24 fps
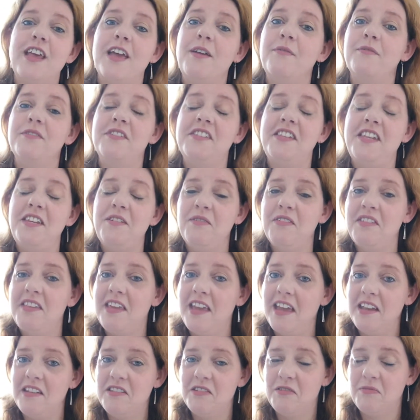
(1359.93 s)
I will see you at
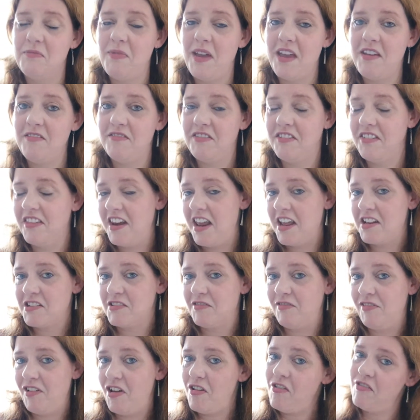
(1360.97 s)
the end of May for the
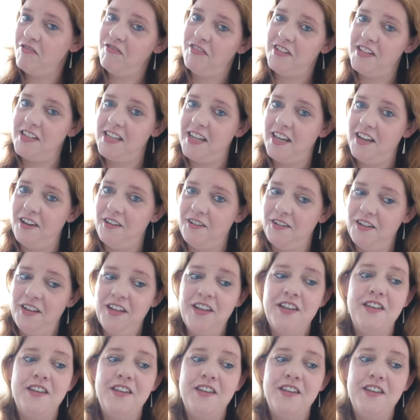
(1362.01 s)
next vlog video.